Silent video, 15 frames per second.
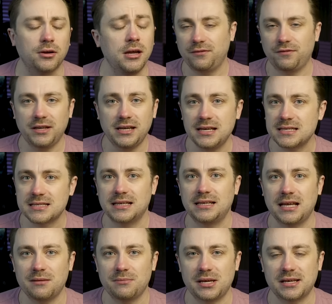But if it is, then
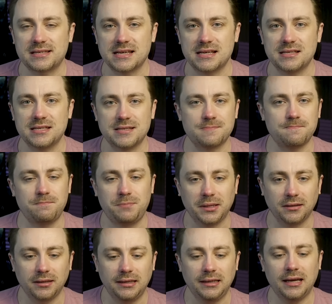that makes sense. Is
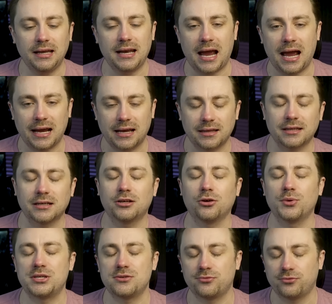Billy and Agatha
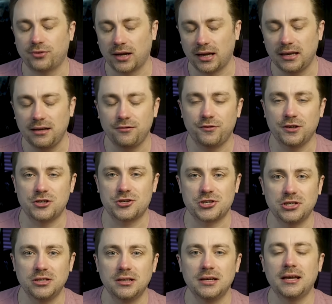going to find
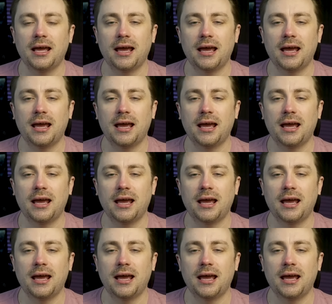Vision